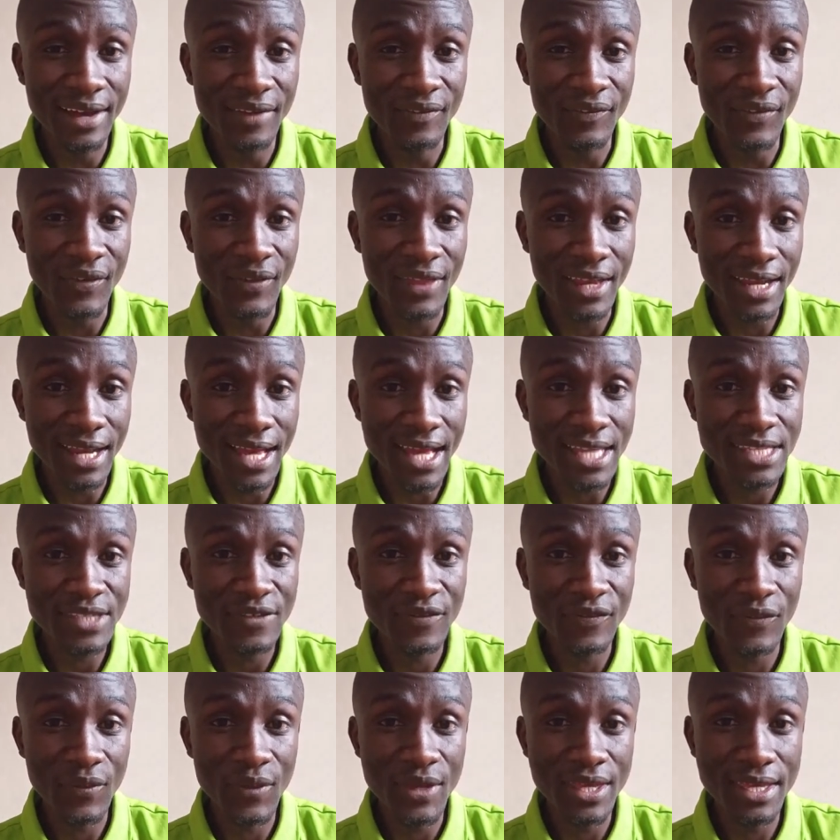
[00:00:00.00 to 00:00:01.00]
for the
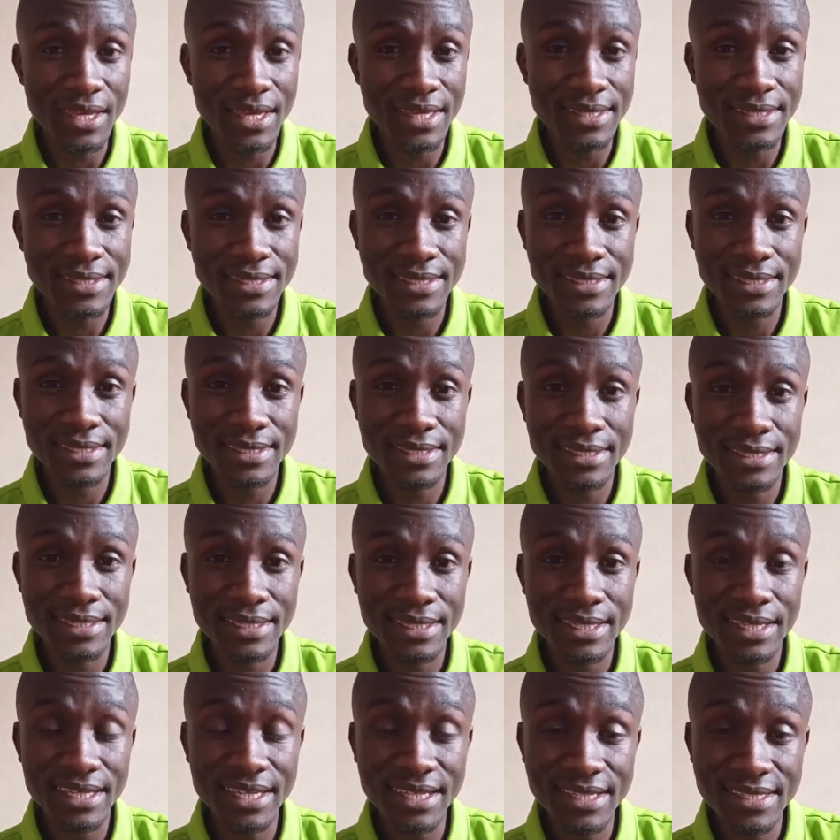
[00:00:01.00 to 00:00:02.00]
last 4 years,
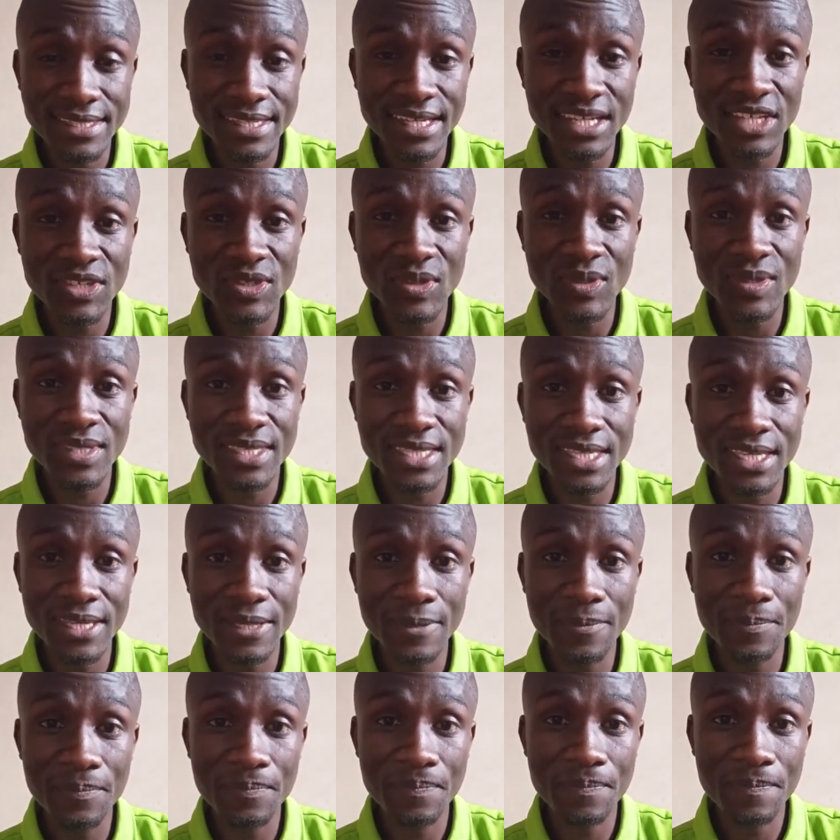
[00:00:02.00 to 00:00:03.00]
in section
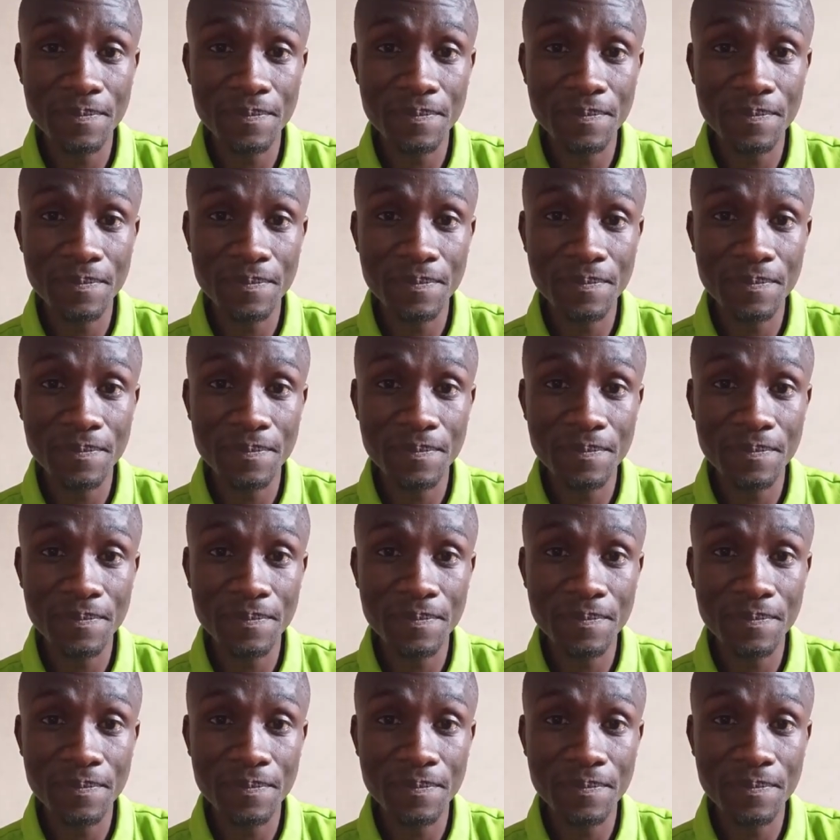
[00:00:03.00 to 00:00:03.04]
C,